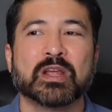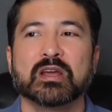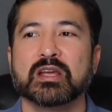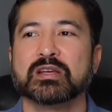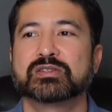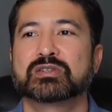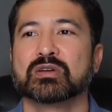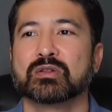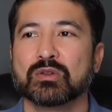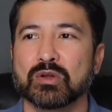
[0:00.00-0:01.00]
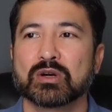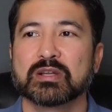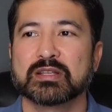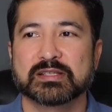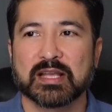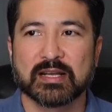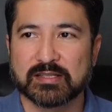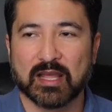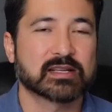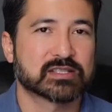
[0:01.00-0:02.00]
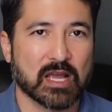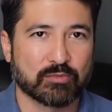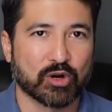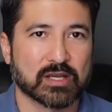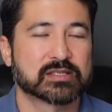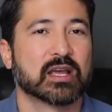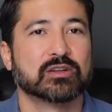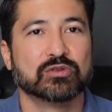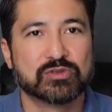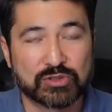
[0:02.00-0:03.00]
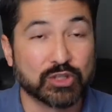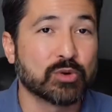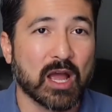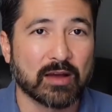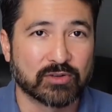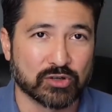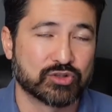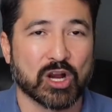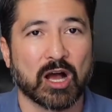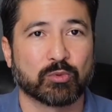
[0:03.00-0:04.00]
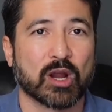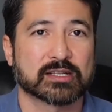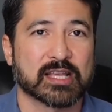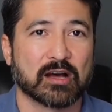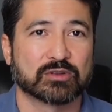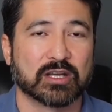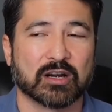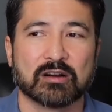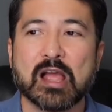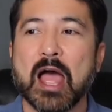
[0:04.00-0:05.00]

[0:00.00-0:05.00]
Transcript: is to look at the sites like CyberSn, who do have good job recs out there,